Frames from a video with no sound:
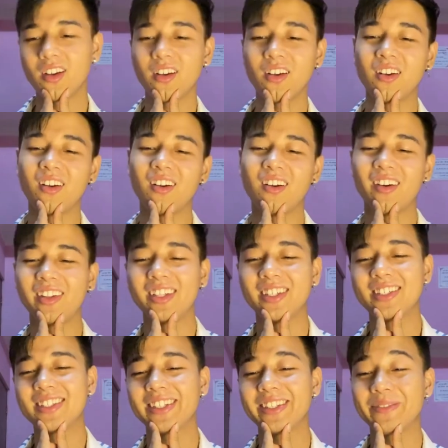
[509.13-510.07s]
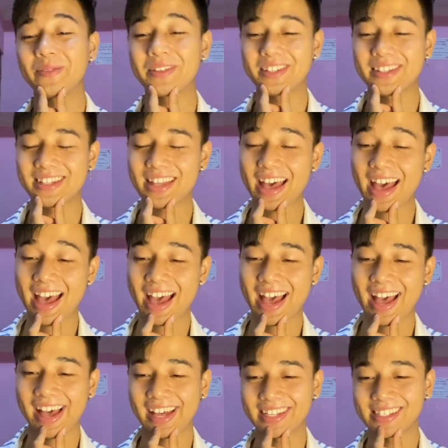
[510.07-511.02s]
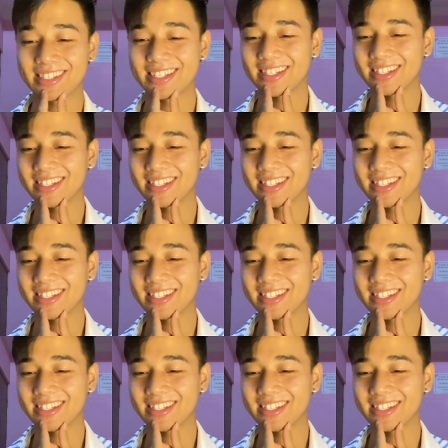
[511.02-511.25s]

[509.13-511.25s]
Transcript: Oh, this scene was sad.